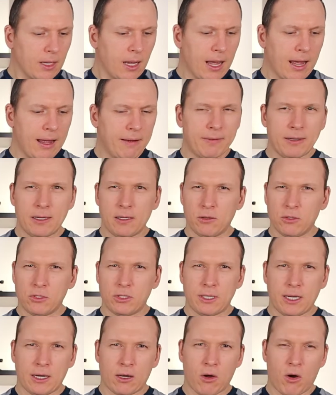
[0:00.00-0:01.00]
I have a
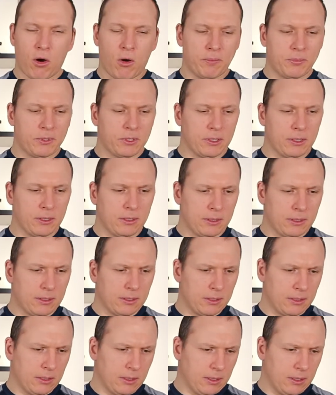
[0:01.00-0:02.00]
Logitech
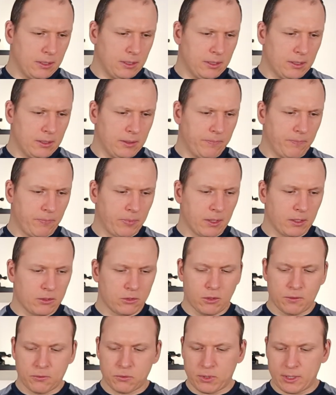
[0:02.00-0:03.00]
options
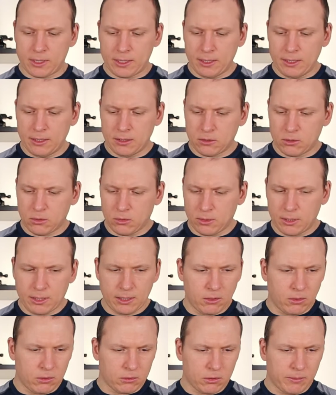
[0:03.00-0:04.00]
software
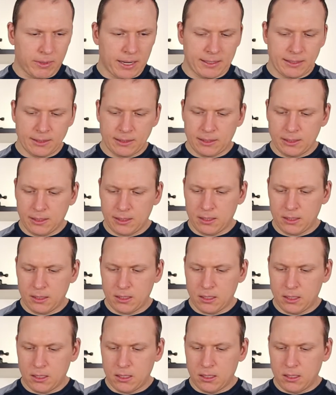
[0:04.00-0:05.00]
installing automatically,
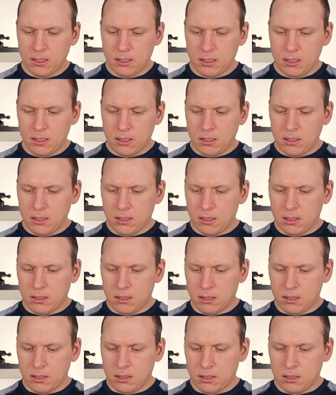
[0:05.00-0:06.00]

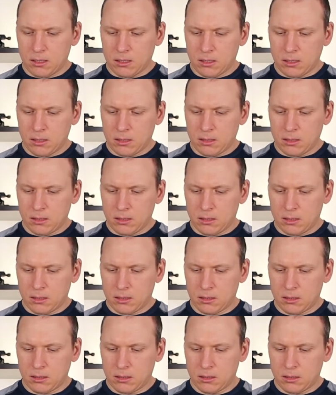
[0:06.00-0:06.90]
and